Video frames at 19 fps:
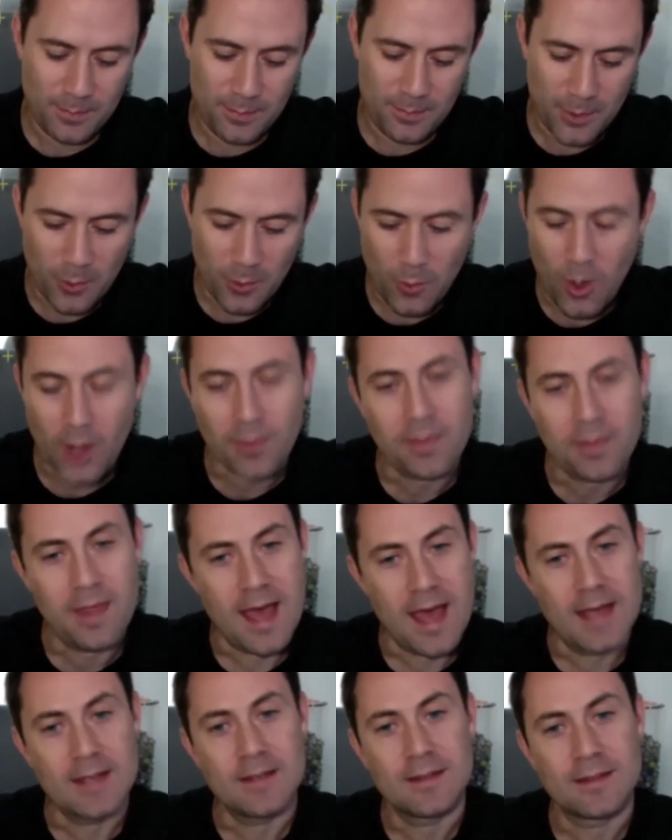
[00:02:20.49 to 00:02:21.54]
but what
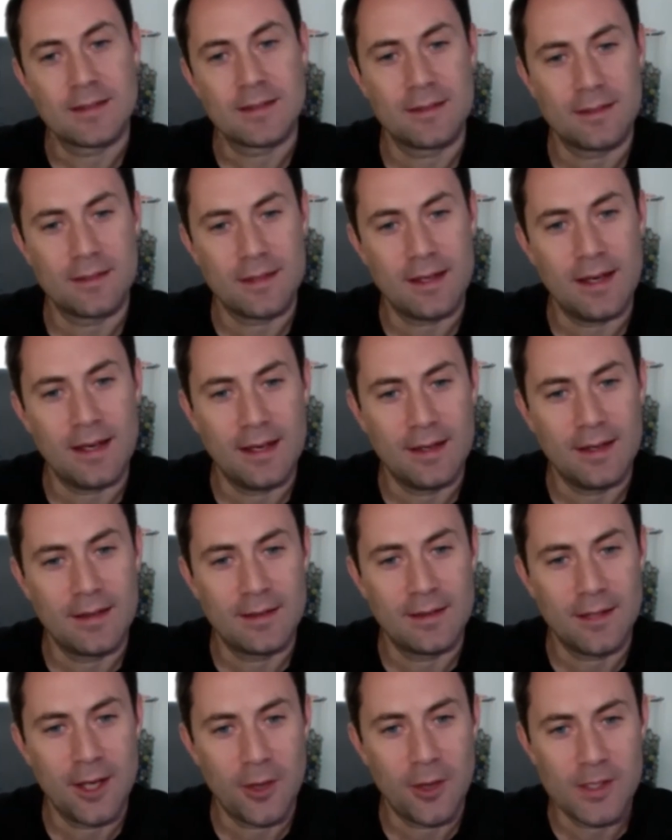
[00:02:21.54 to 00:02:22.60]
then? And,
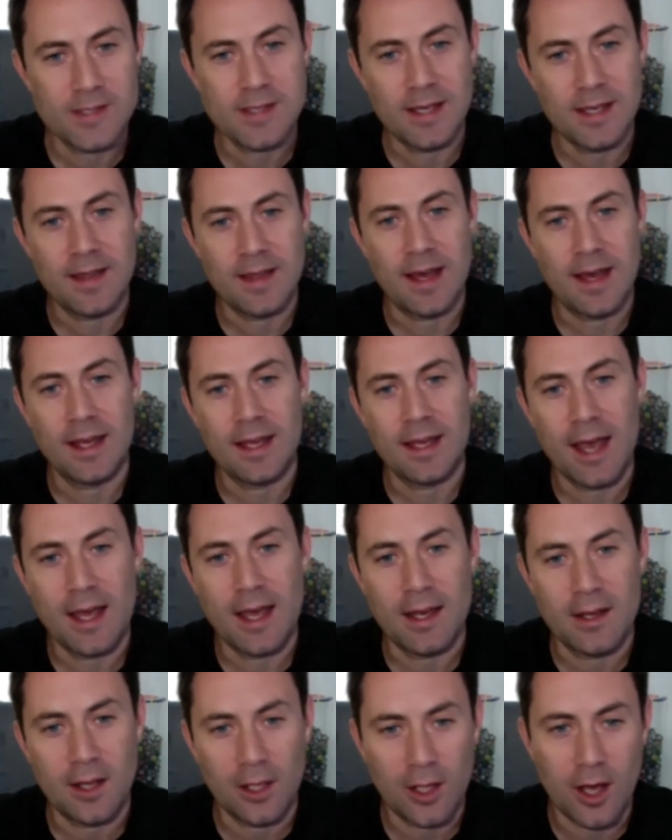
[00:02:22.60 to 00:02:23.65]
we see that
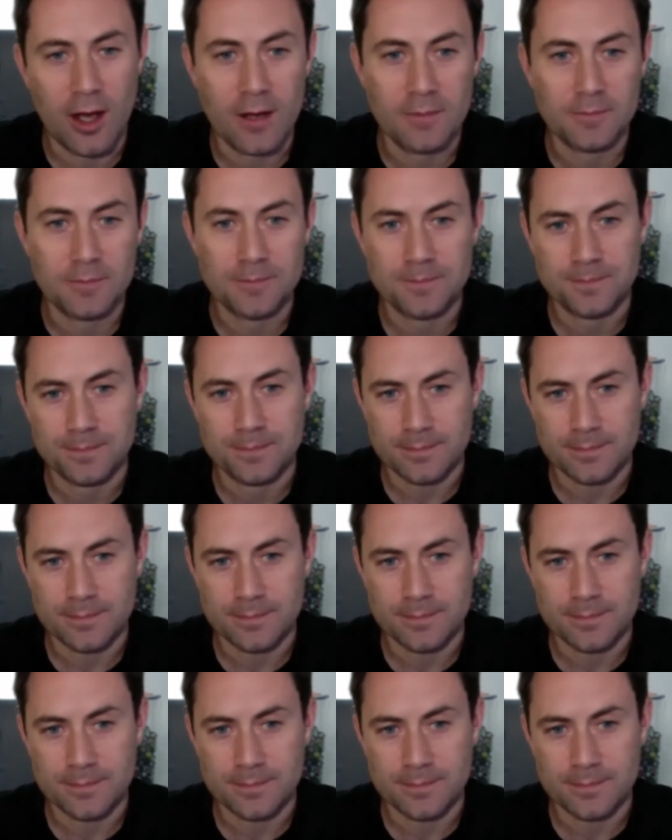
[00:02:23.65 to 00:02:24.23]
again a lot.